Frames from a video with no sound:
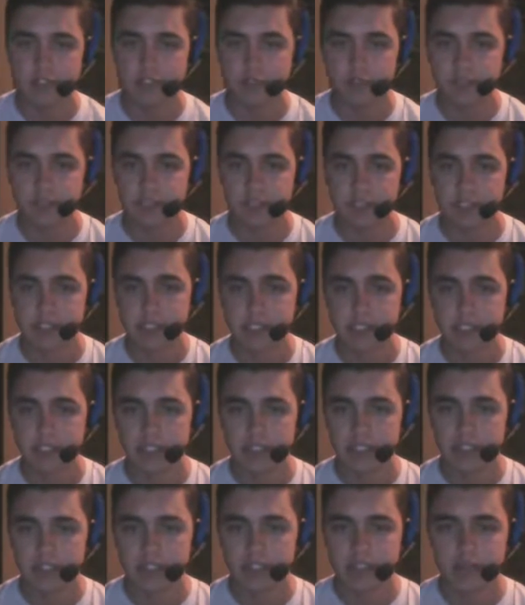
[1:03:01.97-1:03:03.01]
but
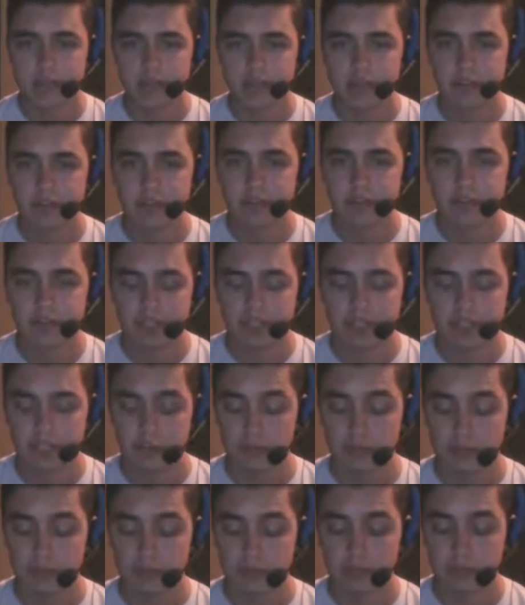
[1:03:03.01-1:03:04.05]
they're doing really,
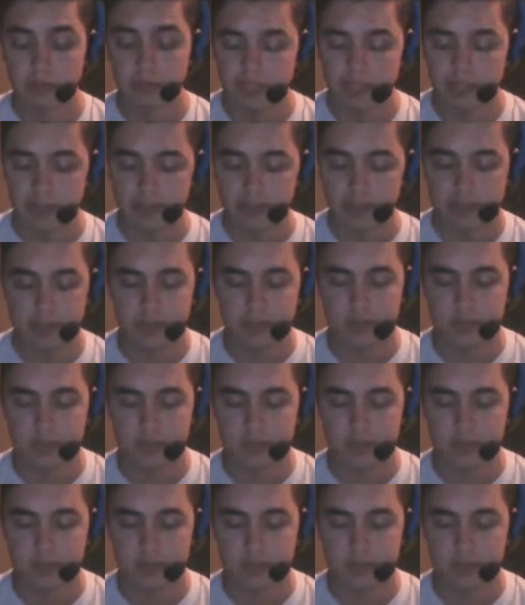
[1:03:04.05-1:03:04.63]
really well over